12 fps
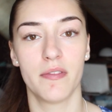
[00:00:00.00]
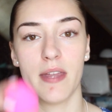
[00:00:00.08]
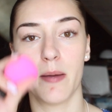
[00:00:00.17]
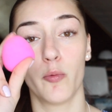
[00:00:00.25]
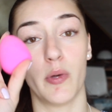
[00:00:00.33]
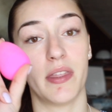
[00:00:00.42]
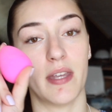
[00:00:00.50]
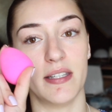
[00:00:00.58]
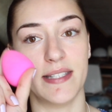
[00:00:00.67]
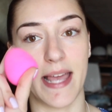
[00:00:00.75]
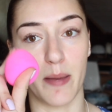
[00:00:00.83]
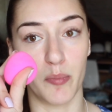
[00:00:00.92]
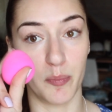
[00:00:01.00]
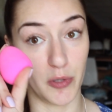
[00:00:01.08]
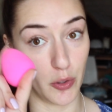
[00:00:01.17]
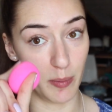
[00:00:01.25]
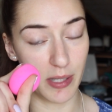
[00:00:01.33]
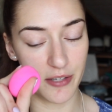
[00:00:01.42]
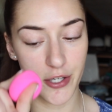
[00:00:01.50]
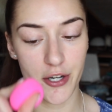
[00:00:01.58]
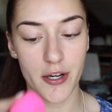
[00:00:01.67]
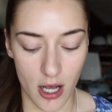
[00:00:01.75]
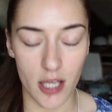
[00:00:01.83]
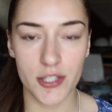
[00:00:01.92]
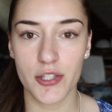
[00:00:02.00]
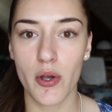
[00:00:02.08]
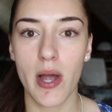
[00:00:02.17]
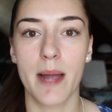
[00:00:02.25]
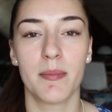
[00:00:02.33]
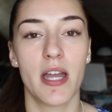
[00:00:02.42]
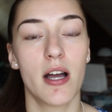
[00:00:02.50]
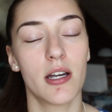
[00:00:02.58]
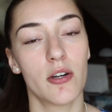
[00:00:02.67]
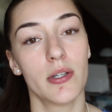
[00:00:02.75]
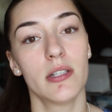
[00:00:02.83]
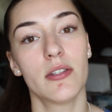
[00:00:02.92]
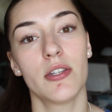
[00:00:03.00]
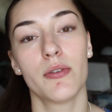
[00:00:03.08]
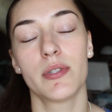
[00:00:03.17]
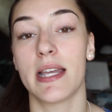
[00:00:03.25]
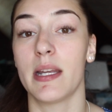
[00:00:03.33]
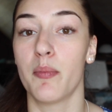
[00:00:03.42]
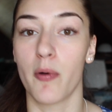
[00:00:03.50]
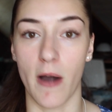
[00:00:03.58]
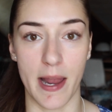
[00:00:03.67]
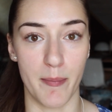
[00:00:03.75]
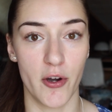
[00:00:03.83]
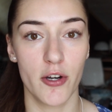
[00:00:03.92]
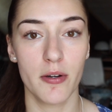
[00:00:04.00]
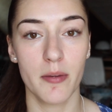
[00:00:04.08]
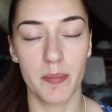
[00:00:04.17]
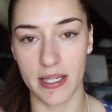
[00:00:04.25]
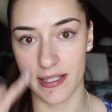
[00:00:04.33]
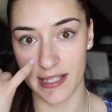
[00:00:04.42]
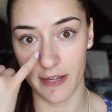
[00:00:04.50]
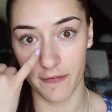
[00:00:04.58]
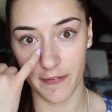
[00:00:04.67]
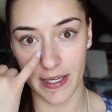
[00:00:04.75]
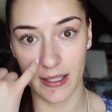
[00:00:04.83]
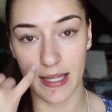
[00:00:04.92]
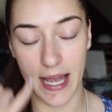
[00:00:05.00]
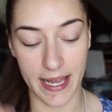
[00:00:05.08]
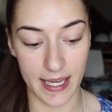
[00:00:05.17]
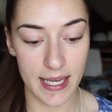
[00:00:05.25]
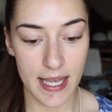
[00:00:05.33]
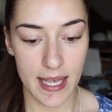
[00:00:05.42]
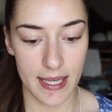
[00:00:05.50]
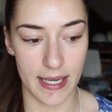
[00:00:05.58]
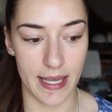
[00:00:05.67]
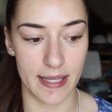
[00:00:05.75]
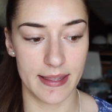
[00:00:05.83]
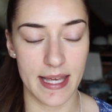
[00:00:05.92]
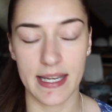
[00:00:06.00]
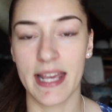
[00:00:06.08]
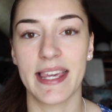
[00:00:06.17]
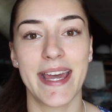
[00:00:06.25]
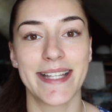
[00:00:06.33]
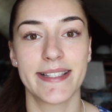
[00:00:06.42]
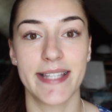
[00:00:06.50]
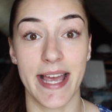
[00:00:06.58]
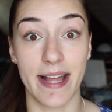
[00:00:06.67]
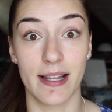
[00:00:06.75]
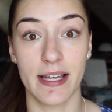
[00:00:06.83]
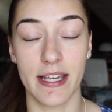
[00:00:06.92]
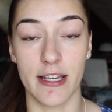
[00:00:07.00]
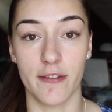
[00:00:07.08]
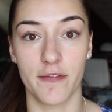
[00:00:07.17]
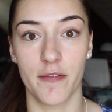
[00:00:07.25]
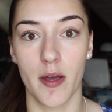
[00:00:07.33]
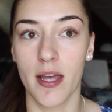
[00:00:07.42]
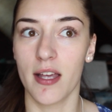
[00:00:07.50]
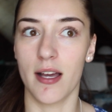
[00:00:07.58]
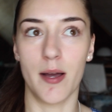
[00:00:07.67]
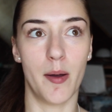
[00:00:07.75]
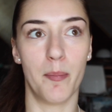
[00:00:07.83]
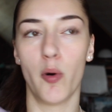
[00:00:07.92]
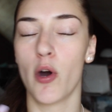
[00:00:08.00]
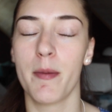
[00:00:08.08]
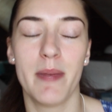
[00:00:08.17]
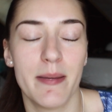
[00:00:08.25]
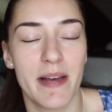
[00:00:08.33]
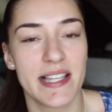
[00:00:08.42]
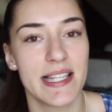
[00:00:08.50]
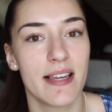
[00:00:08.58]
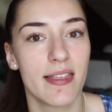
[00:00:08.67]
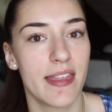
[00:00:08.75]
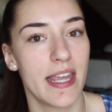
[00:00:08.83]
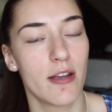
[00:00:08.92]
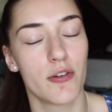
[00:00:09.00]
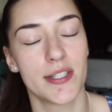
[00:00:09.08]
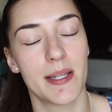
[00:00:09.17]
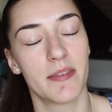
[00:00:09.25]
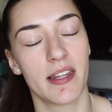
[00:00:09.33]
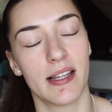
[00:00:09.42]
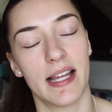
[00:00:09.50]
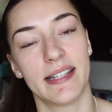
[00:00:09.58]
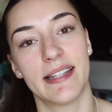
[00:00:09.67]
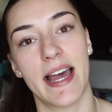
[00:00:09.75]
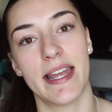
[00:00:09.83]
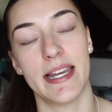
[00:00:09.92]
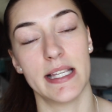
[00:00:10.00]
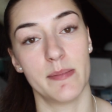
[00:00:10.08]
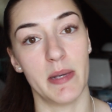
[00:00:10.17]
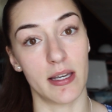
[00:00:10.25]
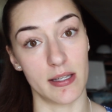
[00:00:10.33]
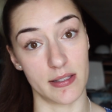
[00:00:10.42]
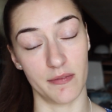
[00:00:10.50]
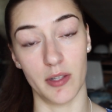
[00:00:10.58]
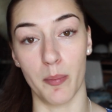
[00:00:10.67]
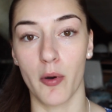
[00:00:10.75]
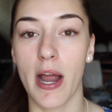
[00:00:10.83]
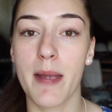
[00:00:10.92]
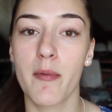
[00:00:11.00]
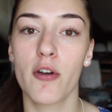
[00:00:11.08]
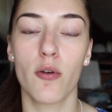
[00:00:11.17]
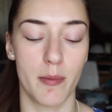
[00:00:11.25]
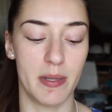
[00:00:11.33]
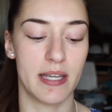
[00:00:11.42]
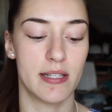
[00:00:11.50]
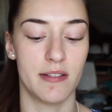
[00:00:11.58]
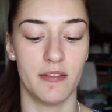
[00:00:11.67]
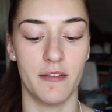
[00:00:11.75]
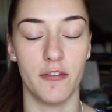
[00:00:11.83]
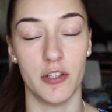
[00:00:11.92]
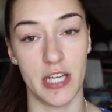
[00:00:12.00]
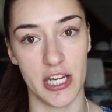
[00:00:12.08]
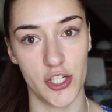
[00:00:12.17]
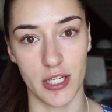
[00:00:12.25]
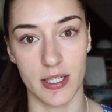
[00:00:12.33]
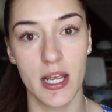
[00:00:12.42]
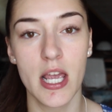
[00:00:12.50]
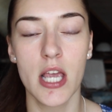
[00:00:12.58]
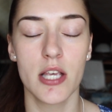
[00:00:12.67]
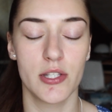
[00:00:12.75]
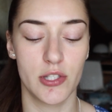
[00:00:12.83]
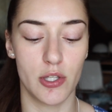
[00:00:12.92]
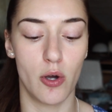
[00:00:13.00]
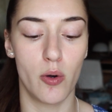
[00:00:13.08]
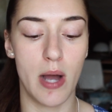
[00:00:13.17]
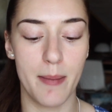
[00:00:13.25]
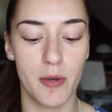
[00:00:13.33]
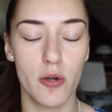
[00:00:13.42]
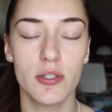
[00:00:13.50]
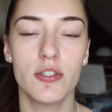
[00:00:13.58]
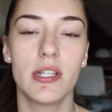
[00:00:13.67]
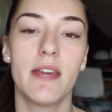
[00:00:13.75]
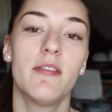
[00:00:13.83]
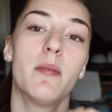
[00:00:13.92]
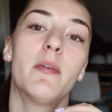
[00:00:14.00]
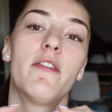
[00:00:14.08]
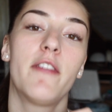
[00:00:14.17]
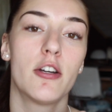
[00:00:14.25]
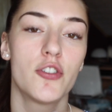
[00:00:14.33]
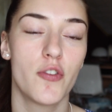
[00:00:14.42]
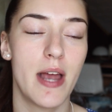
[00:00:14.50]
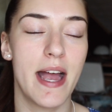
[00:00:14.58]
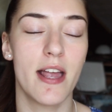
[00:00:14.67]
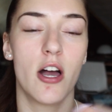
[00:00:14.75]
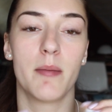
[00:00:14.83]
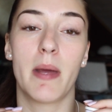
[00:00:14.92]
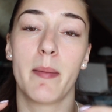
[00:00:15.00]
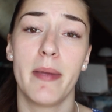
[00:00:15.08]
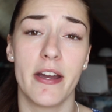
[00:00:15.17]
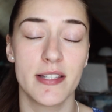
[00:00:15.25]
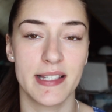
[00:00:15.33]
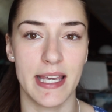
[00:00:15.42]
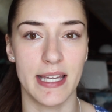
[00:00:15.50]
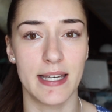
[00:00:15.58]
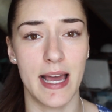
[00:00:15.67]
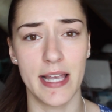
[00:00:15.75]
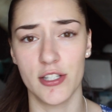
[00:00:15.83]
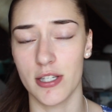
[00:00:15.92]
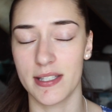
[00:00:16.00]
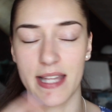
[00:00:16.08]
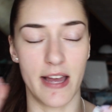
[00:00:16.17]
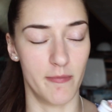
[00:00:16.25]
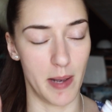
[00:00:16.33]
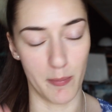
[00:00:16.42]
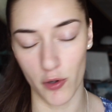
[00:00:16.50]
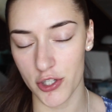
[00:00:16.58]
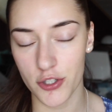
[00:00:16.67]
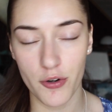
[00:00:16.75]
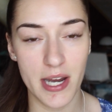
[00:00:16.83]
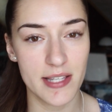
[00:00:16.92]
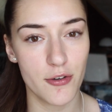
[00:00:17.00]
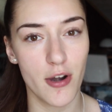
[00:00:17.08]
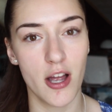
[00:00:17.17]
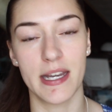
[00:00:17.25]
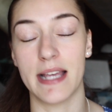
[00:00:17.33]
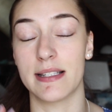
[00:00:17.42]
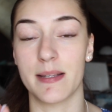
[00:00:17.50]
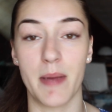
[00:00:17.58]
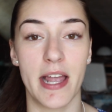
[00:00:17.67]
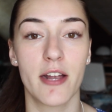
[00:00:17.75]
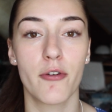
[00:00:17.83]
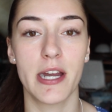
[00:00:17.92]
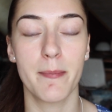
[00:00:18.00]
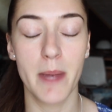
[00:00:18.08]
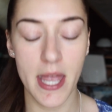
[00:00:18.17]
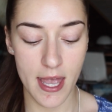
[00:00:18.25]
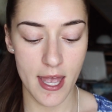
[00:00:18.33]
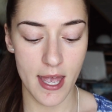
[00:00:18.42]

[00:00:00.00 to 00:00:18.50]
of them with a damp beauty blender. Also, I'm not going to use any primer, because I feel like then I can't tell if a pore minimizing thing or something like that is because of the primer or because of the foundation. So I'm going to give them a fair try on my bare skin. I just have my moisturizer on and some eye cream,